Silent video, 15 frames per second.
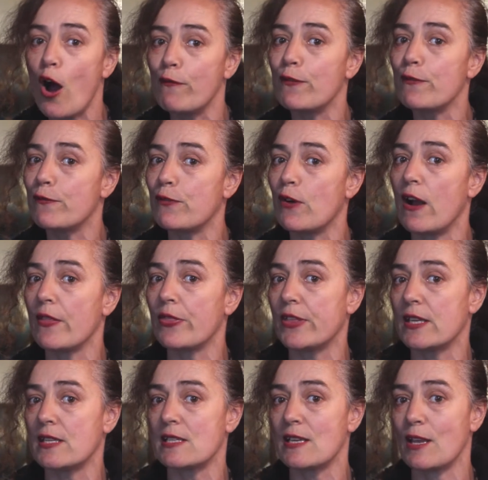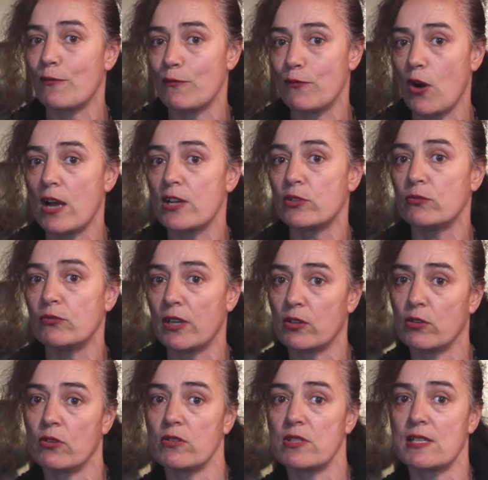often find this in vital
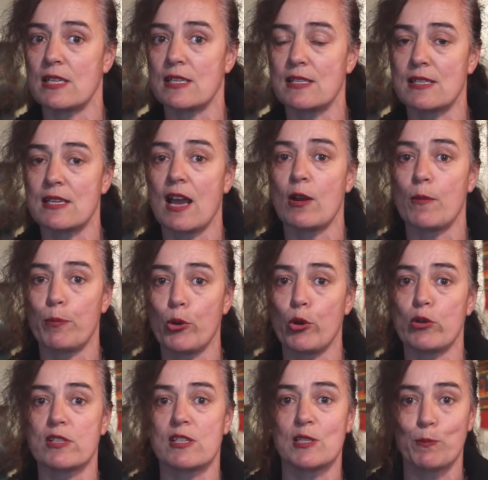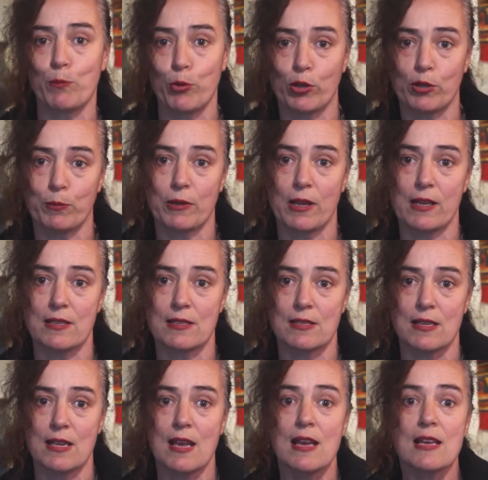records that state a person's
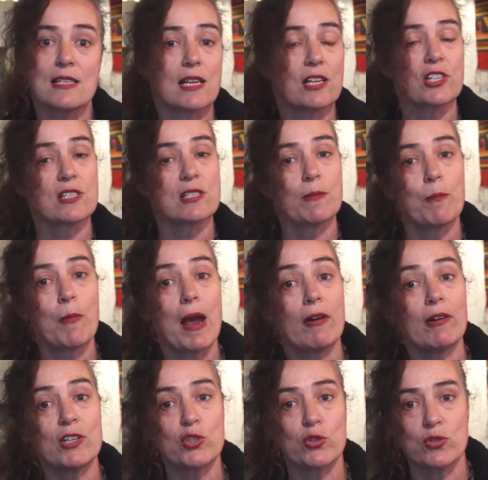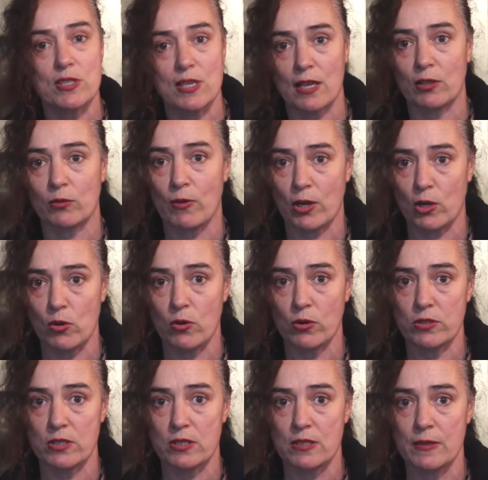birthplace, such as a marriage or death
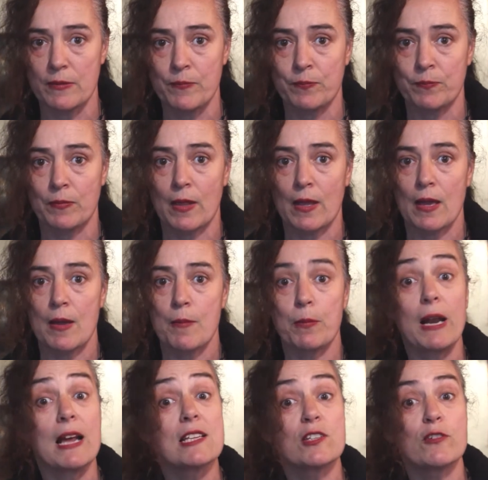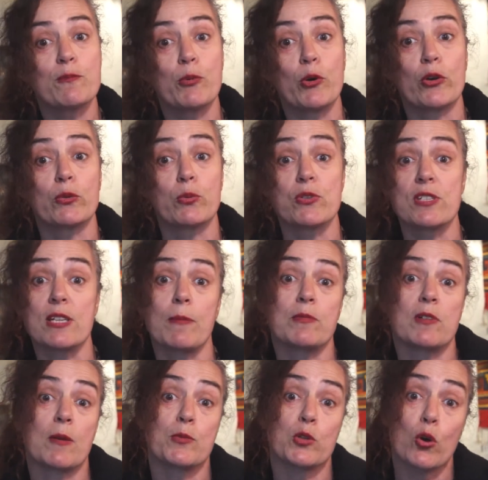record. Place of birth will
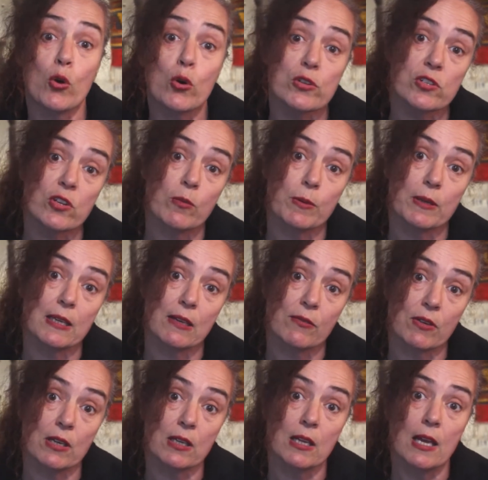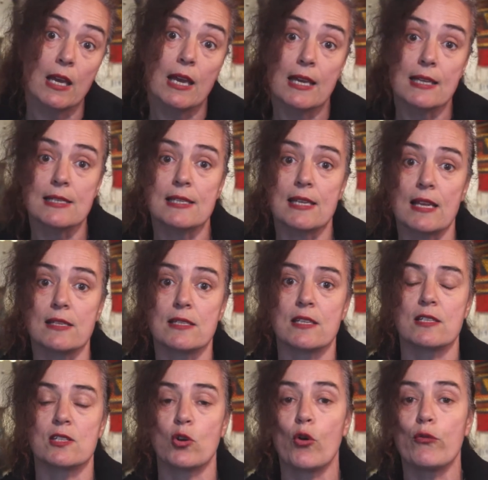sometimes also be given in
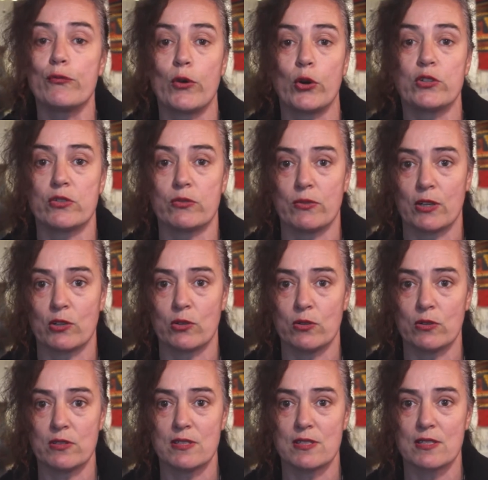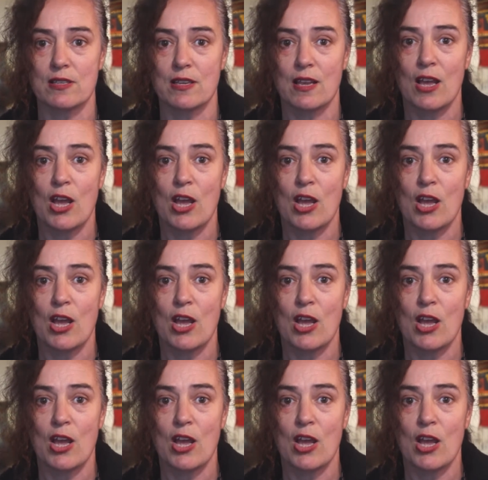census or voter records.